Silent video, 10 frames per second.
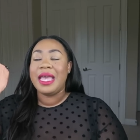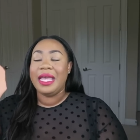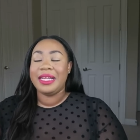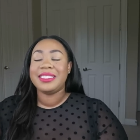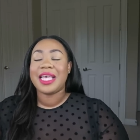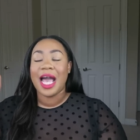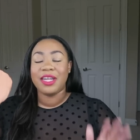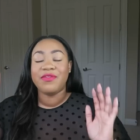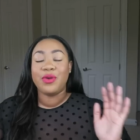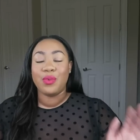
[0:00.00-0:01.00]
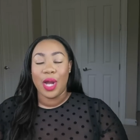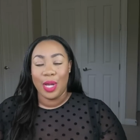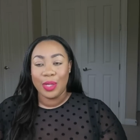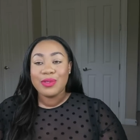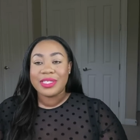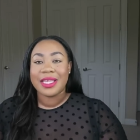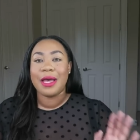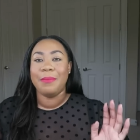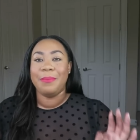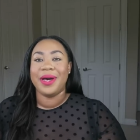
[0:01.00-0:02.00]
It is kind of gross,
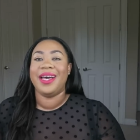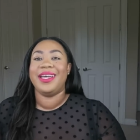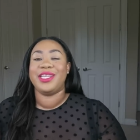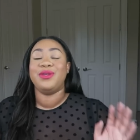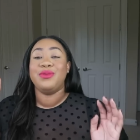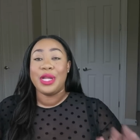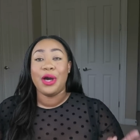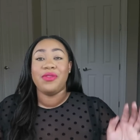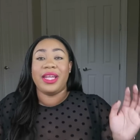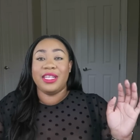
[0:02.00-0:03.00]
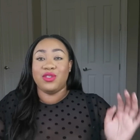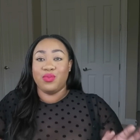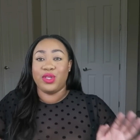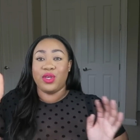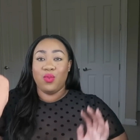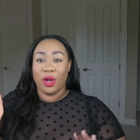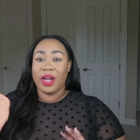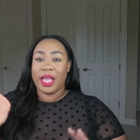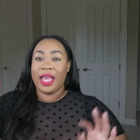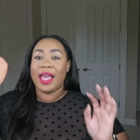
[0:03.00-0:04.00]
but you know that it's really
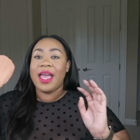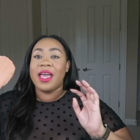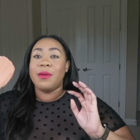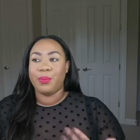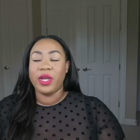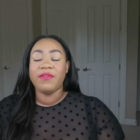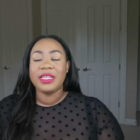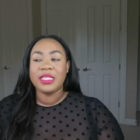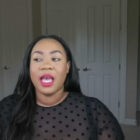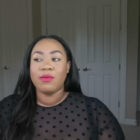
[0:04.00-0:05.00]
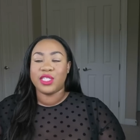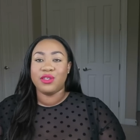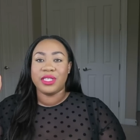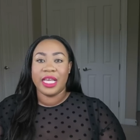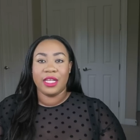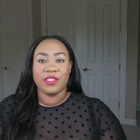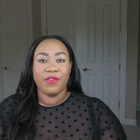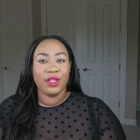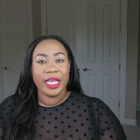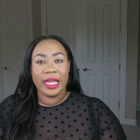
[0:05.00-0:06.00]
working. Previously, I was using an
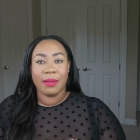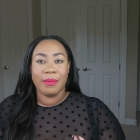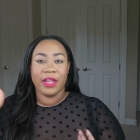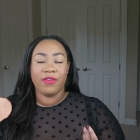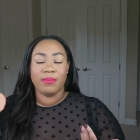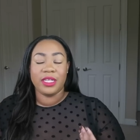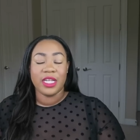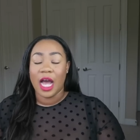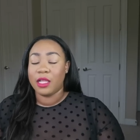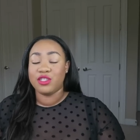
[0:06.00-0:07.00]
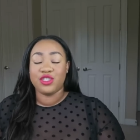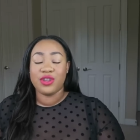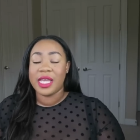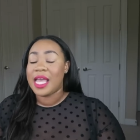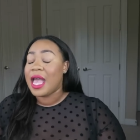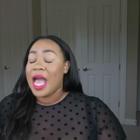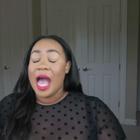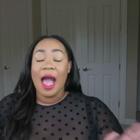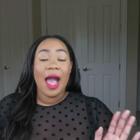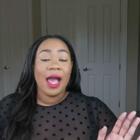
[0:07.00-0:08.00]
exfoliating mitt from the Dollar Tree.
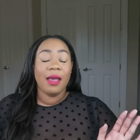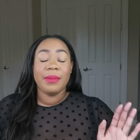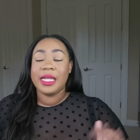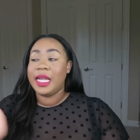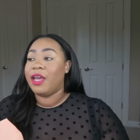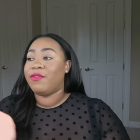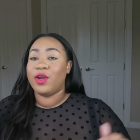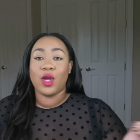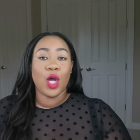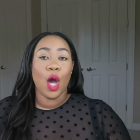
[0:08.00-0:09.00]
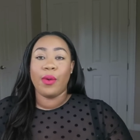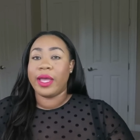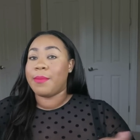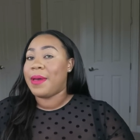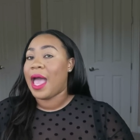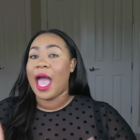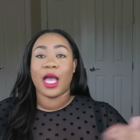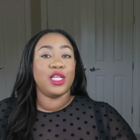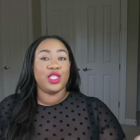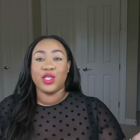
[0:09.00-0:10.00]
I'm never going
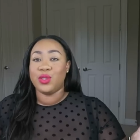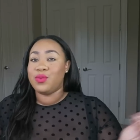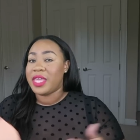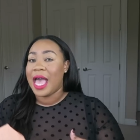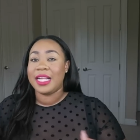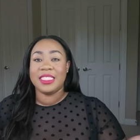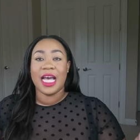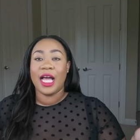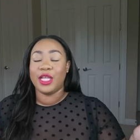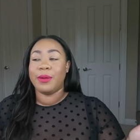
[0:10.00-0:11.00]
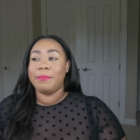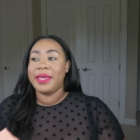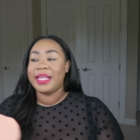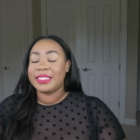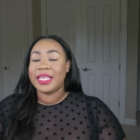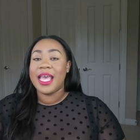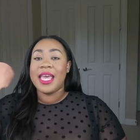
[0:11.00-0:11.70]
back to that dollar mitt.